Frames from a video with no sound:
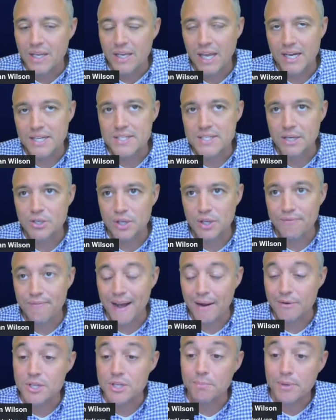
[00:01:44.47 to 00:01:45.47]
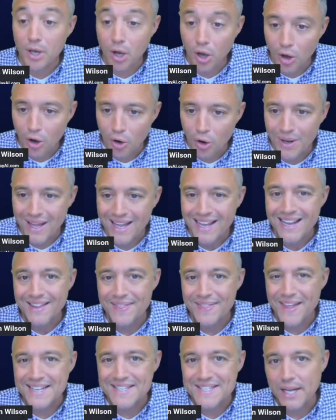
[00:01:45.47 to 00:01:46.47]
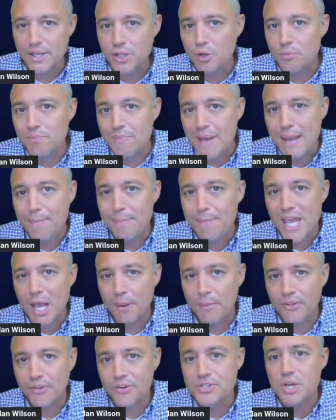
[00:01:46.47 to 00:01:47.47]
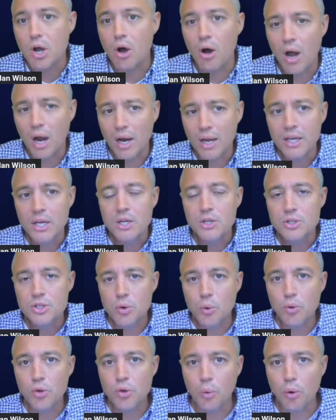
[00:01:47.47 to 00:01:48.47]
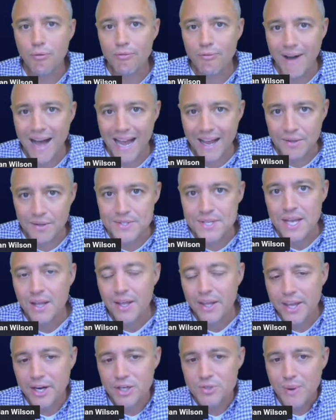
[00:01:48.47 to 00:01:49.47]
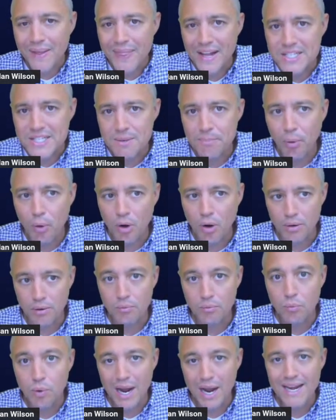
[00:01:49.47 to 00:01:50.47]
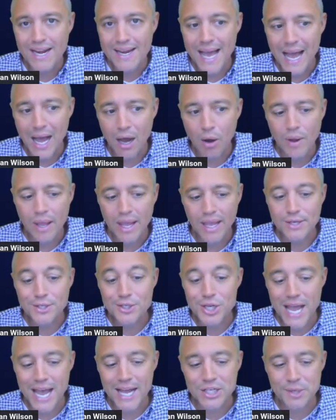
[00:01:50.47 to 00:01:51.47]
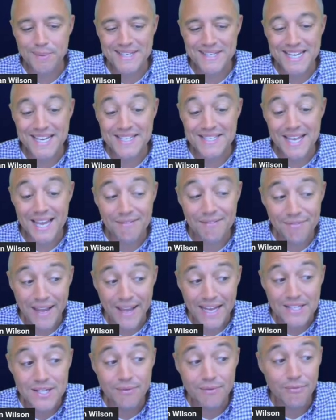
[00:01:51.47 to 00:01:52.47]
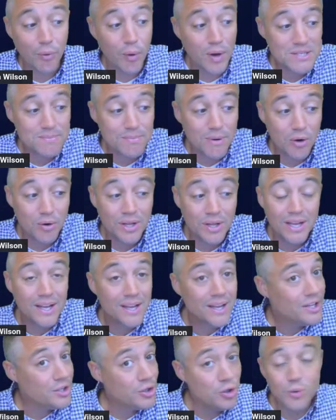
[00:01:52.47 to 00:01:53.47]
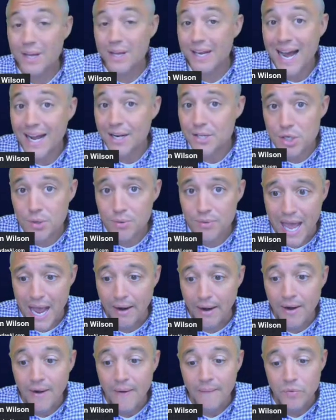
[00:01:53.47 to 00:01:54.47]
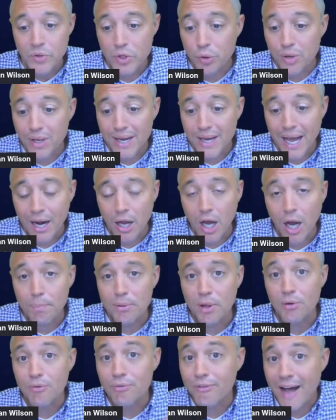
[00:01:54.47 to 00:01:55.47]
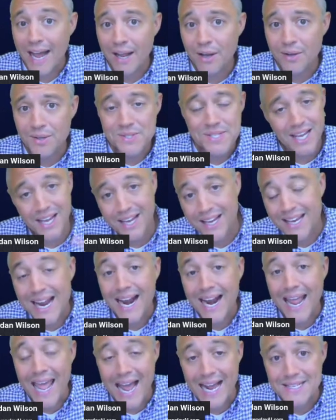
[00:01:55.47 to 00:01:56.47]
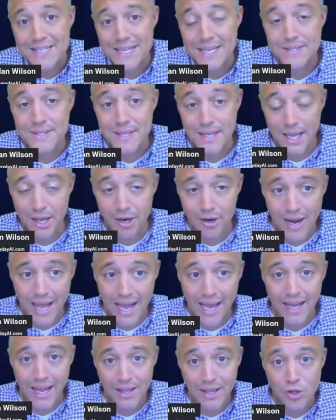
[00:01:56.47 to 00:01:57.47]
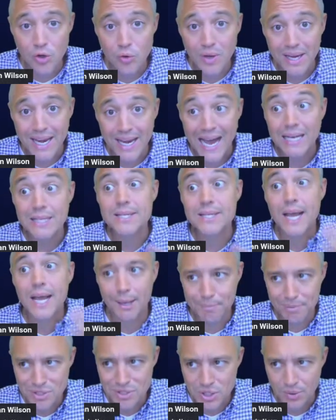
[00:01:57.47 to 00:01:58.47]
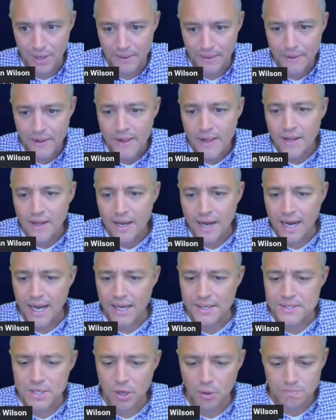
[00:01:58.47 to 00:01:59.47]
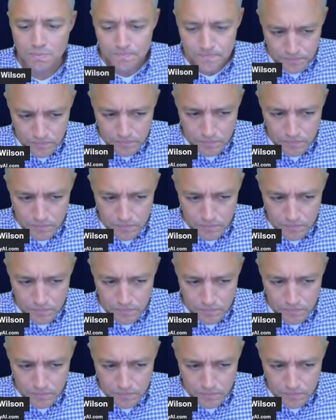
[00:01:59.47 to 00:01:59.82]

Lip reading: it essentially found some code that said you may be able to talk to your files. Here's why that's important. Right now, in ChatGPT's advanced voice mode, you cannot do that. You cannot upload files, it cannot access the internet, and you cannot type to it. So